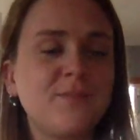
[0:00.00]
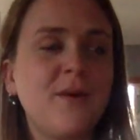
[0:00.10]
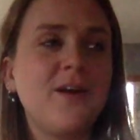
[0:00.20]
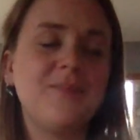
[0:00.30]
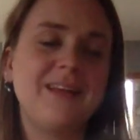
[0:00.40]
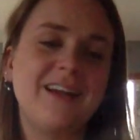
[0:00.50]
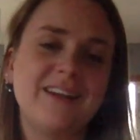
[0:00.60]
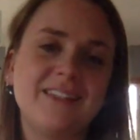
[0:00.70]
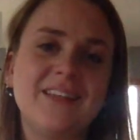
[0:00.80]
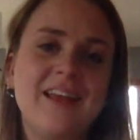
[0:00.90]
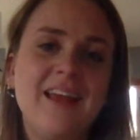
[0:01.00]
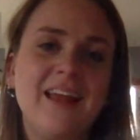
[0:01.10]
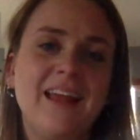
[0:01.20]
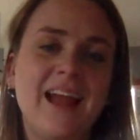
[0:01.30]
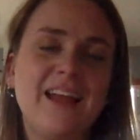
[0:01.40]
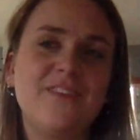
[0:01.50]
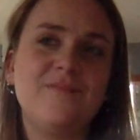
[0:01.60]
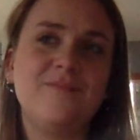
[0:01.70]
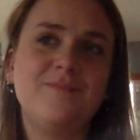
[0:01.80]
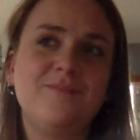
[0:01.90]
part because it kind of
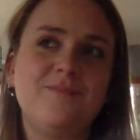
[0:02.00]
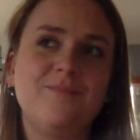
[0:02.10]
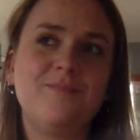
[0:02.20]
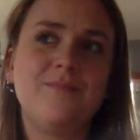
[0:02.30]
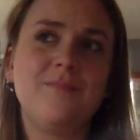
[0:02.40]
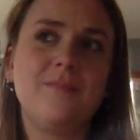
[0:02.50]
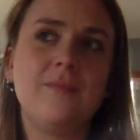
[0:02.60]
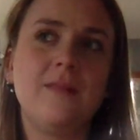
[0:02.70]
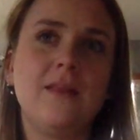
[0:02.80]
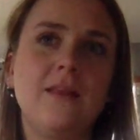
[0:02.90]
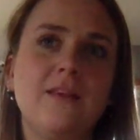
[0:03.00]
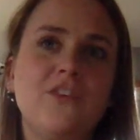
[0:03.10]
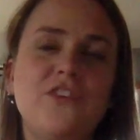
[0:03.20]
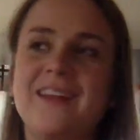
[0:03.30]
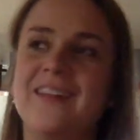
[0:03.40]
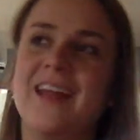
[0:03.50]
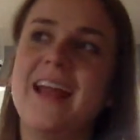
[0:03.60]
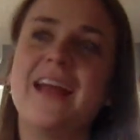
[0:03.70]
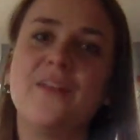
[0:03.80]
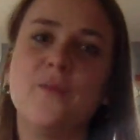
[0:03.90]
shed a light
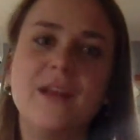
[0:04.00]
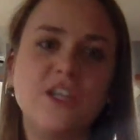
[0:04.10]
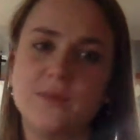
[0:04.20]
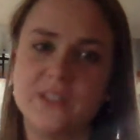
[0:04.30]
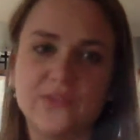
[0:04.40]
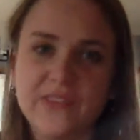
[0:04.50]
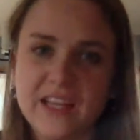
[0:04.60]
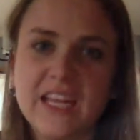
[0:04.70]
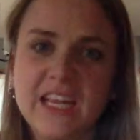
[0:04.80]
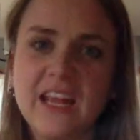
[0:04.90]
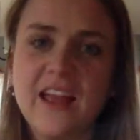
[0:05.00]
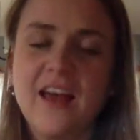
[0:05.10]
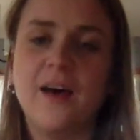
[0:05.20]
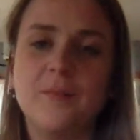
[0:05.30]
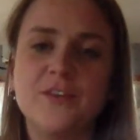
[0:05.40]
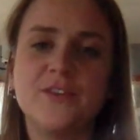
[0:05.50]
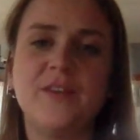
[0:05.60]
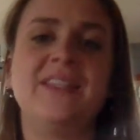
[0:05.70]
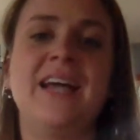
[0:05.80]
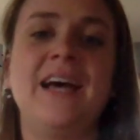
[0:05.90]
on the way she was feeling during
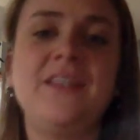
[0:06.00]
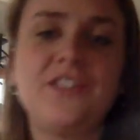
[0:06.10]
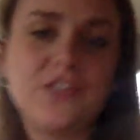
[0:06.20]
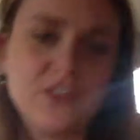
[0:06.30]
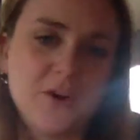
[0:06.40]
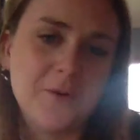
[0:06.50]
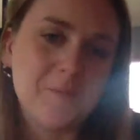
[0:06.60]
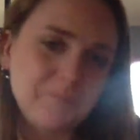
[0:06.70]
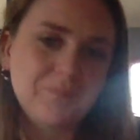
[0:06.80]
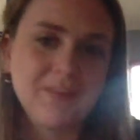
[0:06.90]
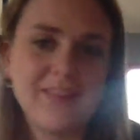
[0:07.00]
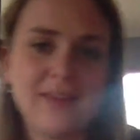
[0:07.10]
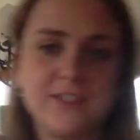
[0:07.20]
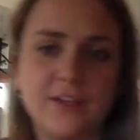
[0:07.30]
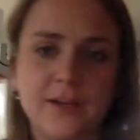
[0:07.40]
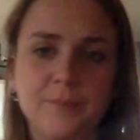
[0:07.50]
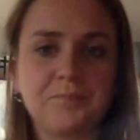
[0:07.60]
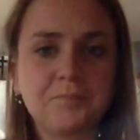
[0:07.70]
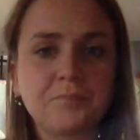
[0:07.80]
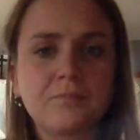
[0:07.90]
the test. So that was good.
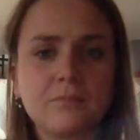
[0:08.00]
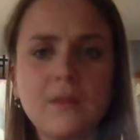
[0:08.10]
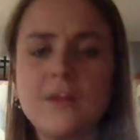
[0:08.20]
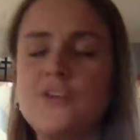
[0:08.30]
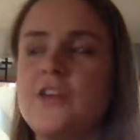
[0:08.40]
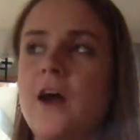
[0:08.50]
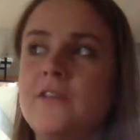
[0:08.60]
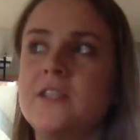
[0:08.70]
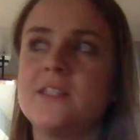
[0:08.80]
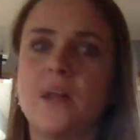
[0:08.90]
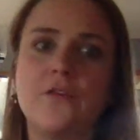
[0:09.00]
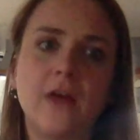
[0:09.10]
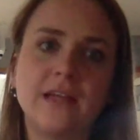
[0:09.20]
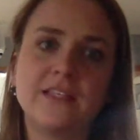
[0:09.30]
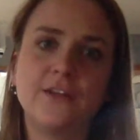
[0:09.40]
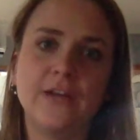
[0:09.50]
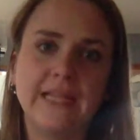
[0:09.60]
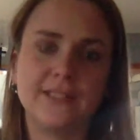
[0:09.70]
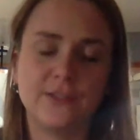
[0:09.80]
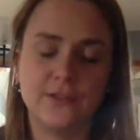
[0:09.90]
She often self-corrected her
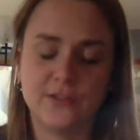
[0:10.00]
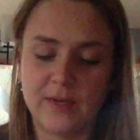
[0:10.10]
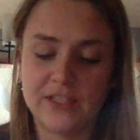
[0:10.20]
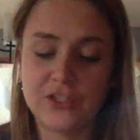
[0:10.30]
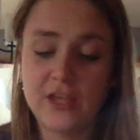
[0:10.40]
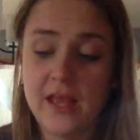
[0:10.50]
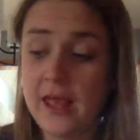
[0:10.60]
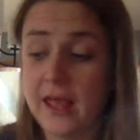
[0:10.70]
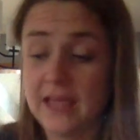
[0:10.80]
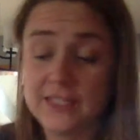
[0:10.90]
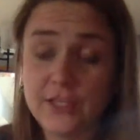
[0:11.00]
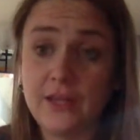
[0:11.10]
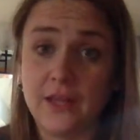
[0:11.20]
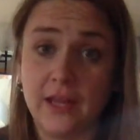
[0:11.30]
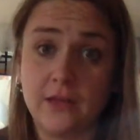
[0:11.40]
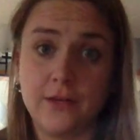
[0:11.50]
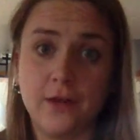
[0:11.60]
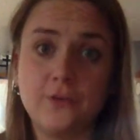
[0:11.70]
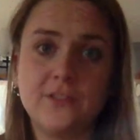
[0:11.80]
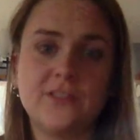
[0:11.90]
answers, which it's a good thing.
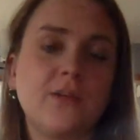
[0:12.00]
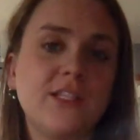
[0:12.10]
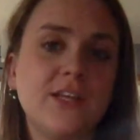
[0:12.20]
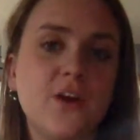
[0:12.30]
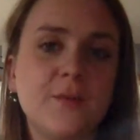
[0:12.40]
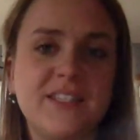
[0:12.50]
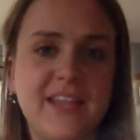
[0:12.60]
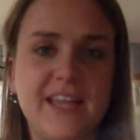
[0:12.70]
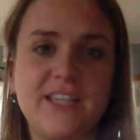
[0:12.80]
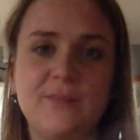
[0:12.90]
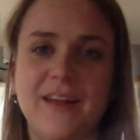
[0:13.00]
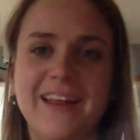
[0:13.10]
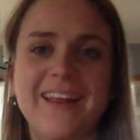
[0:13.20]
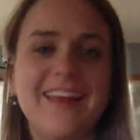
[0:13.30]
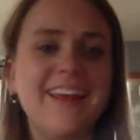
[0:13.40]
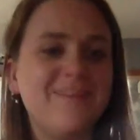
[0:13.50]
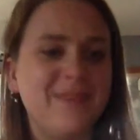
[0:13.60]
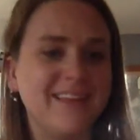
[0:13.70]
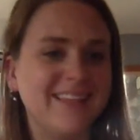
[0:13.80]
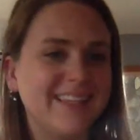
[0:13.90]
She's noticing her mistakes, but
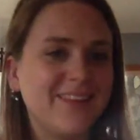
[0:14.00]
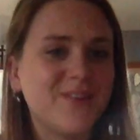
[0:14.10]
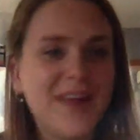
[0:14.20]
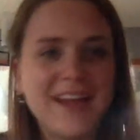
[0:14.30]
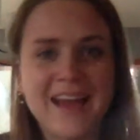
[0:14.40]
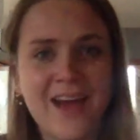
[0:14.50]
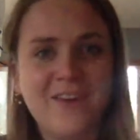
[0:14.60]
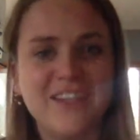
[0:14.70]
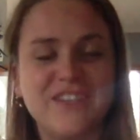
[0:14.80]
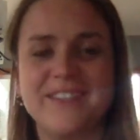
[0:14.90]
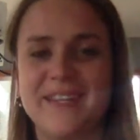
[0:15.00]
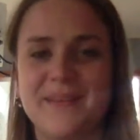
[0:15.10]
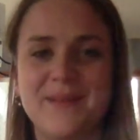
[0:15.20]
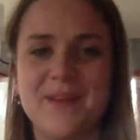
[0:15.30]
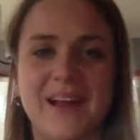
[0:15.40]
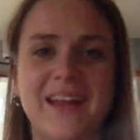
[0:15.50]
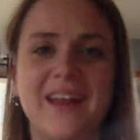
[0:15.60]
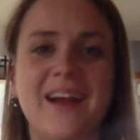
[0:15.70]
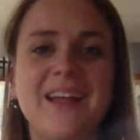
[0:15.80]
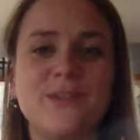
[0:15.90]
Bailey's in 8th grade now, and she's going to be going into
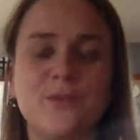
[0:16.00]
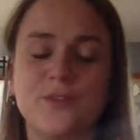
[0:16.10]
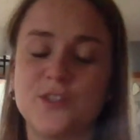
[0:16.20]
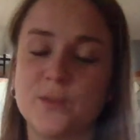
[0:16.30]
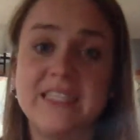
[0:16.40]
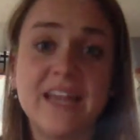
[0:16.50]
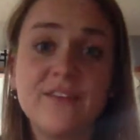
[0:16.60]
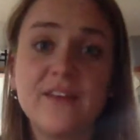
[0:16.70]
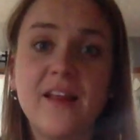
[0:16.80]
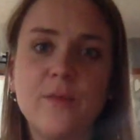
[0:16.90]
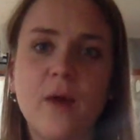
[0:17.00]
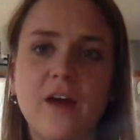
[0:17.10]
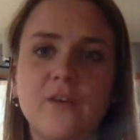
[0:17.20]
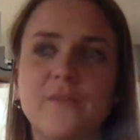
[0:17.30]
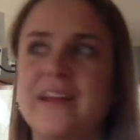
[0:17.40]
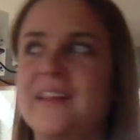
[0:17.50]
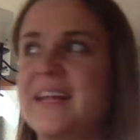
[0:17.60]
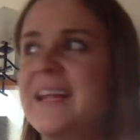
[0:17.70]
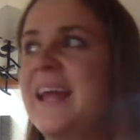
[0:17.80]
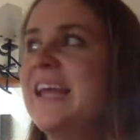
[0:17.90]
high school, so we definitely want her
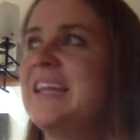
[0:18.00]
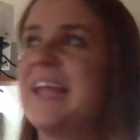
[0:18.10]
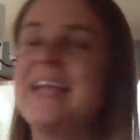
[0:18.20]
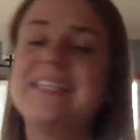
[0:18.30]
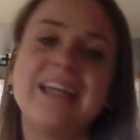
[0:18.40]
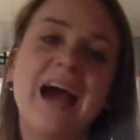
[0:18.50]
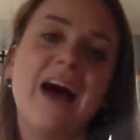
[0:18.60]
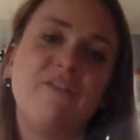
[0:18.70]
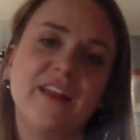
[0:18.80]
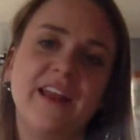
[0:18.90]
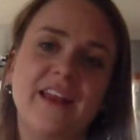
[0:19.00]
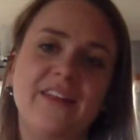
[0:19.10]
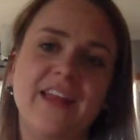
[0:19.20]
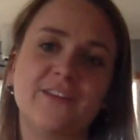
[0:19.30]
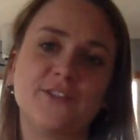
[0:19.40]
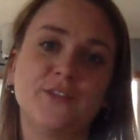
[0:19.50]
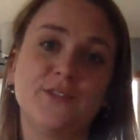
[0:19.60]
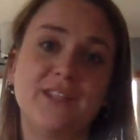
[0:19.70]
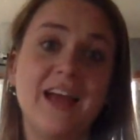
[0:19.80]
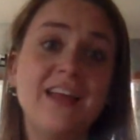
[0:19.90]
feeling nice and confident in the answers
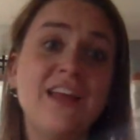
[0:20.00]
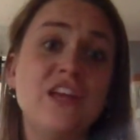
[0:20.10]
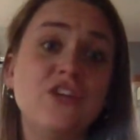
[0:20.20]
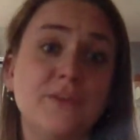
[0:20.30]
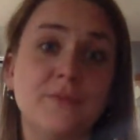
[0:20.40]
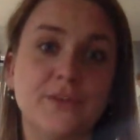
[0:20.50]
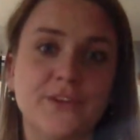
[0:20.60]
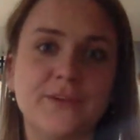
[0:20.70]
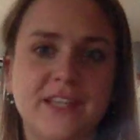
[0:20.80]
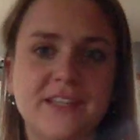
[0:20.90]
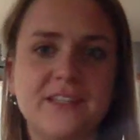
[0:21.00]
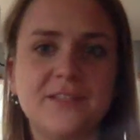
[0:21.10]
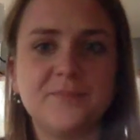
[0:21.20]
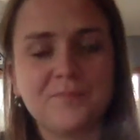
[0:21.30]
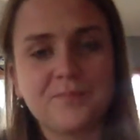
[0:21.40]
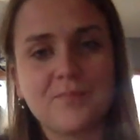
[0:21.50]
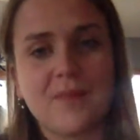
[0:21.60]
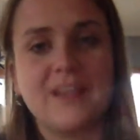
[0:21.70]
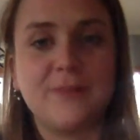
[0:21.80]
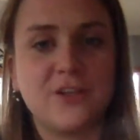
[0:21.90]
that she produces,
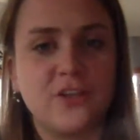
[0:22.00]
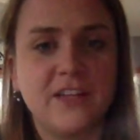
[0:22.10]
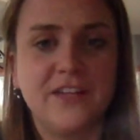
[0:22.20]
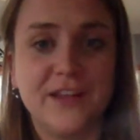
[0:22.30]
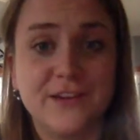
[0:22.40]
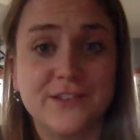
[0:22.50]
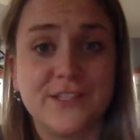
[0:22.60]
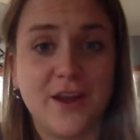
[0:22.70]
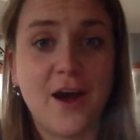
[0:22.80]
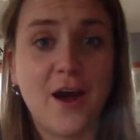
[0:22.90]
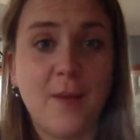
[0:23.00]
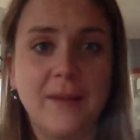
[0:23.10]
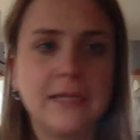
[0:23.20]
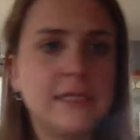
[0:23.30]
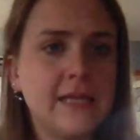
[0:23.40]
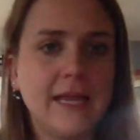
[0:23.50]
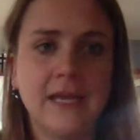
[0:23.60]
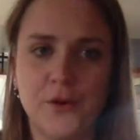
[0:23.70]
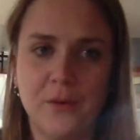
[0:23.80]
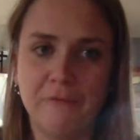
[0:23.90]
especially in the years to come and in a
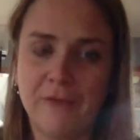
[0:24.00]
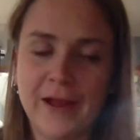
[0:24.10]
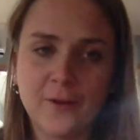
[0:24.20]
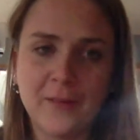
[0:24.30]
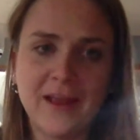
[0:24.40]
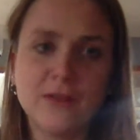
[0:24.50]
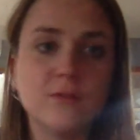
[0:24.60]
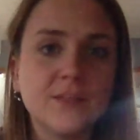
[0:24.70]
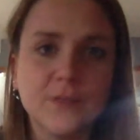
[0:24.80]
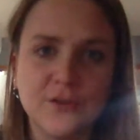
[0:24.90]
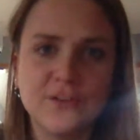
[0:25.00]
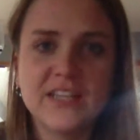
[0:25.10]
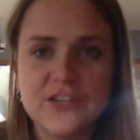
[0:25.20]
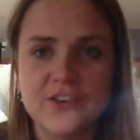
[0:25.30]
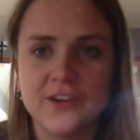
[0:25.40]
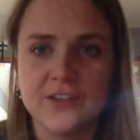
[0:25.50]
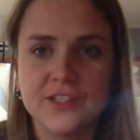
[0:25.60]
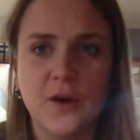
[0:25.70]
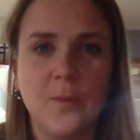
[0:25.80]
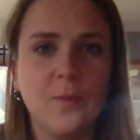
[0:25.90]
new environment with some new teachers.
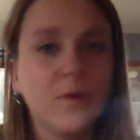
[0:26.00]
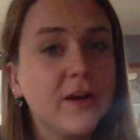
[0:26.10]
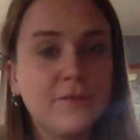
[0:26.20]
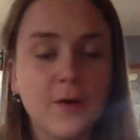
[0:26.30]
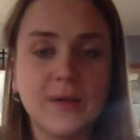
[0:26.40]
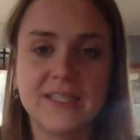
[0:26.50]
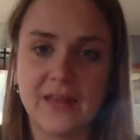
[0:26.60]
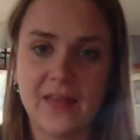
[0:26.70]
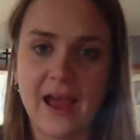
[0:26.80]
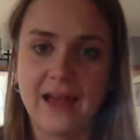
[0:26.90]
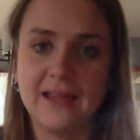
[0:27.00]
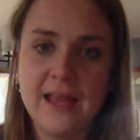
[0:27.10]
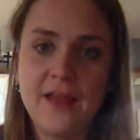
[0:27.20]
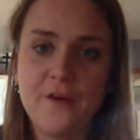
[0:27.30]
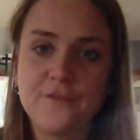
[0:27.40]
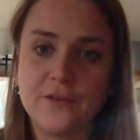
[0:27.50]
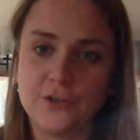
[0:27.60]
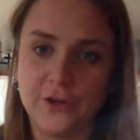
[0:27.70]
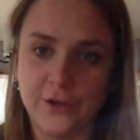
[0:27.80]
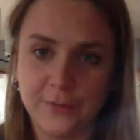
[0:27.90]
So we're going to focus on that for
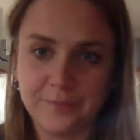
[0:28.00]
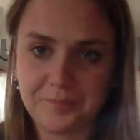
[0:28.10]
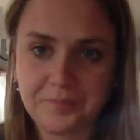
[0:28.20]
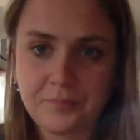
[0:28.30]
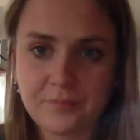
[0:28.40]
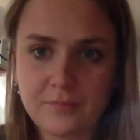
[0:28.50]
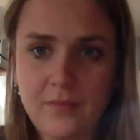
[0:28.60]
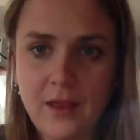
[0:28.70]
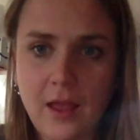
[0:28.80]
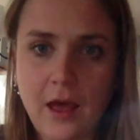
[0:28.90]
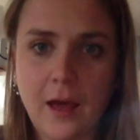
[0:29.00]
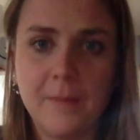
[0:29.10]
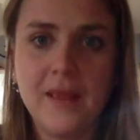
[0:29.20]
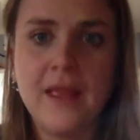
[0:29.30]
sure. Bailey